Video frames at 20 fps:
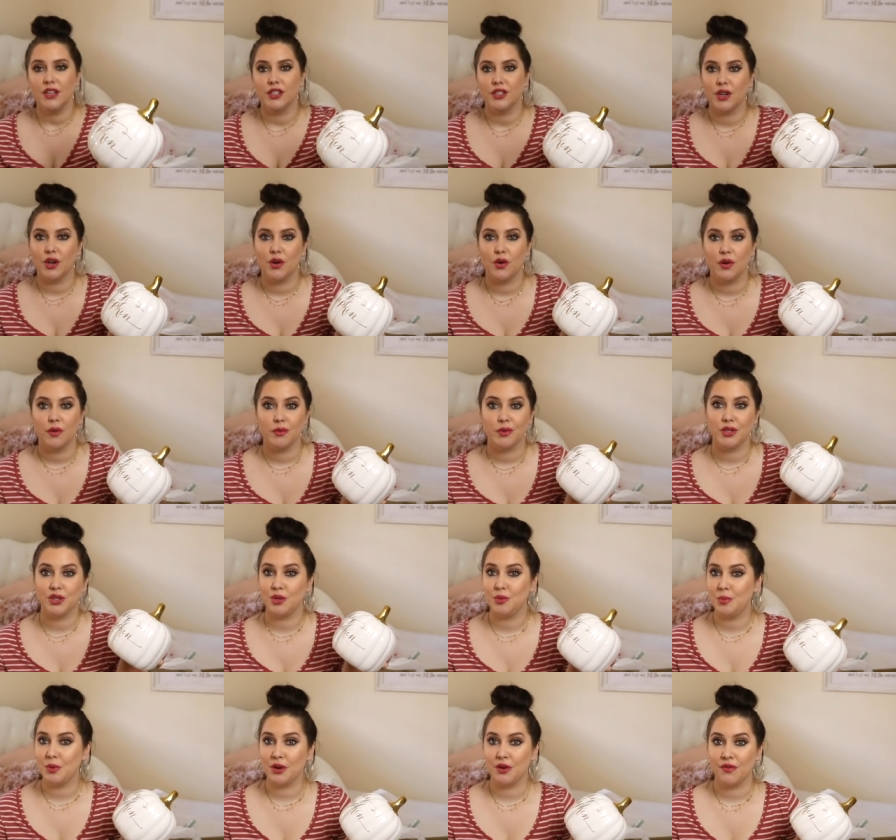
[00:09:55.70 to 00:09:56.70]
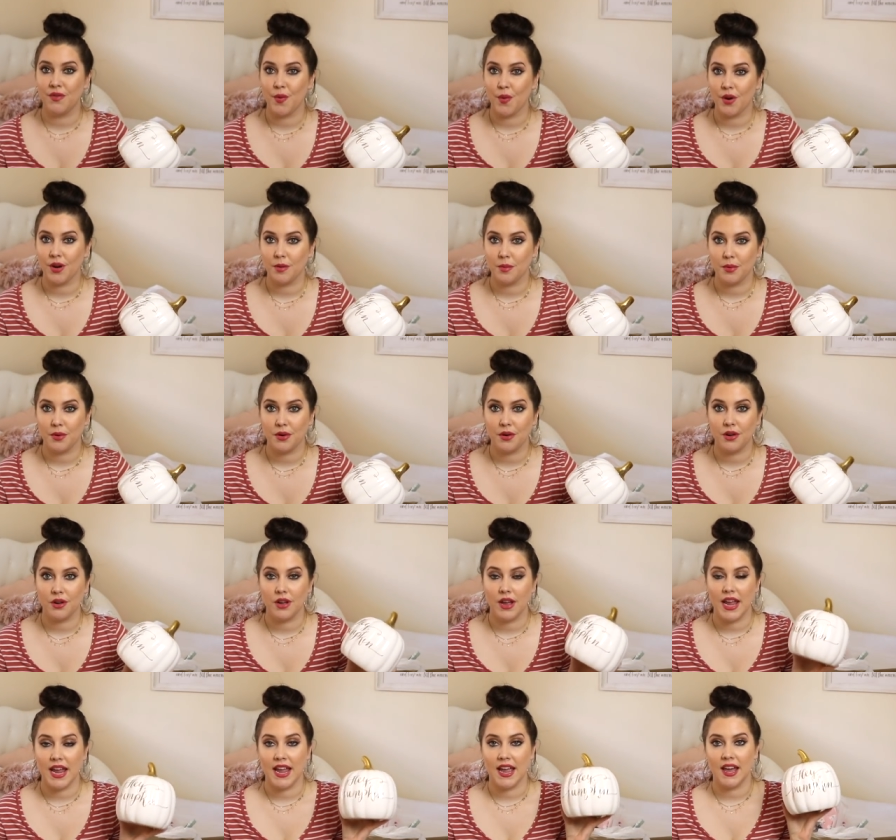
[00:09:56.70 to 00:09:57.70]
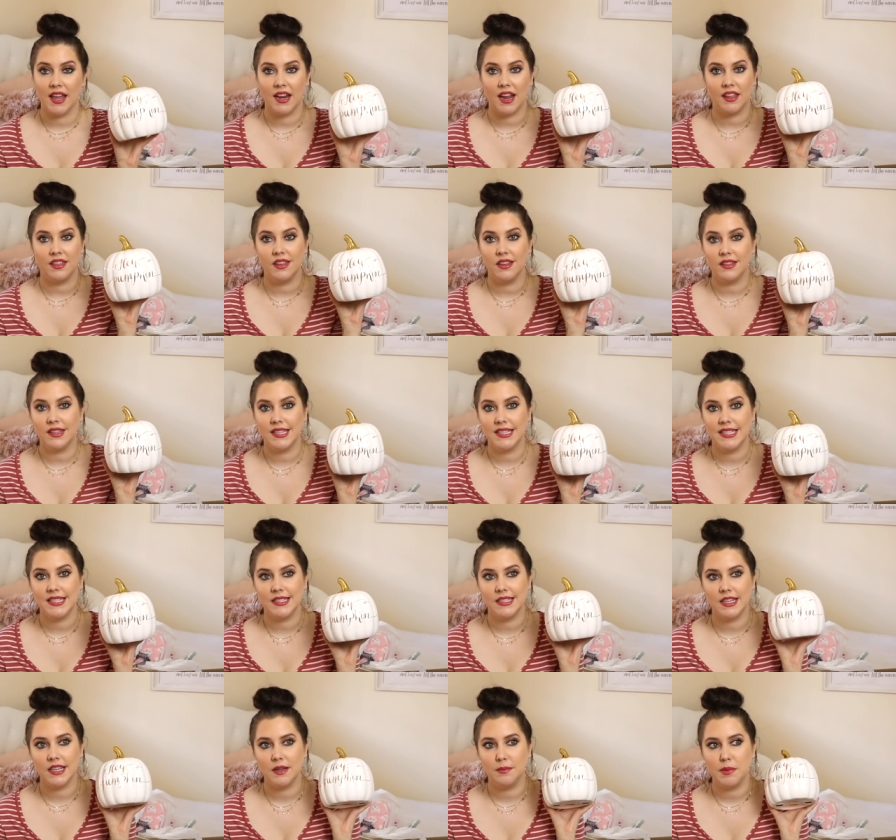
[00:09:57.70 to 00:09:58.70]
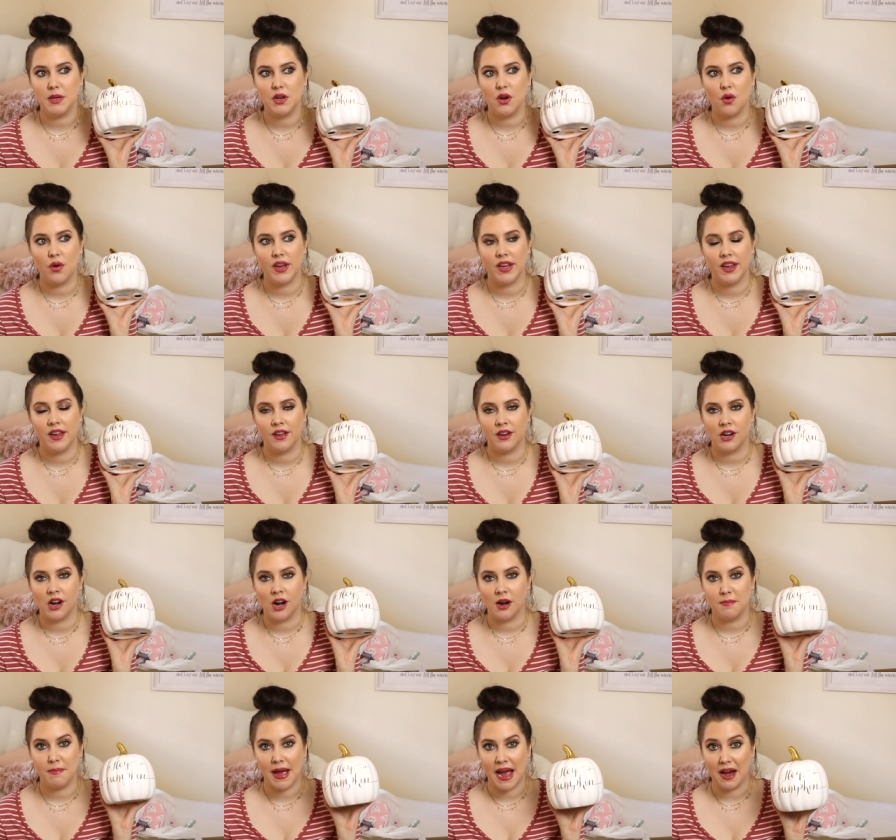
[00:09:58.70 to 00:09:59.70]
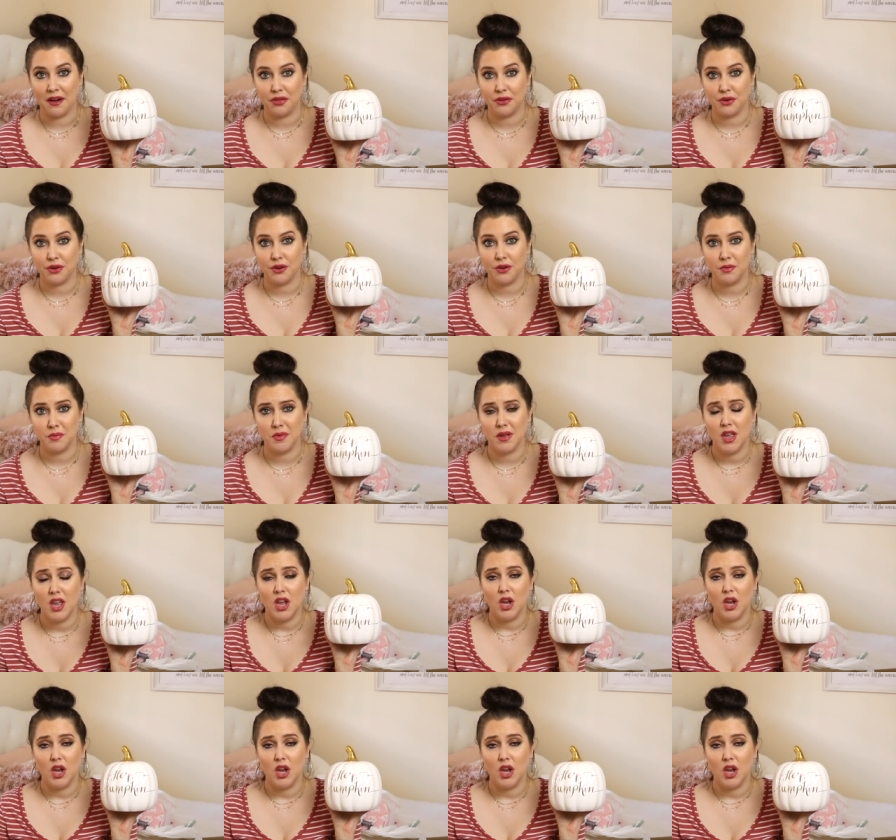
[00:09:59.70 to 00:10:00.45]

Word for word: so it was super affordable and I think this is going to be going in our bathroom.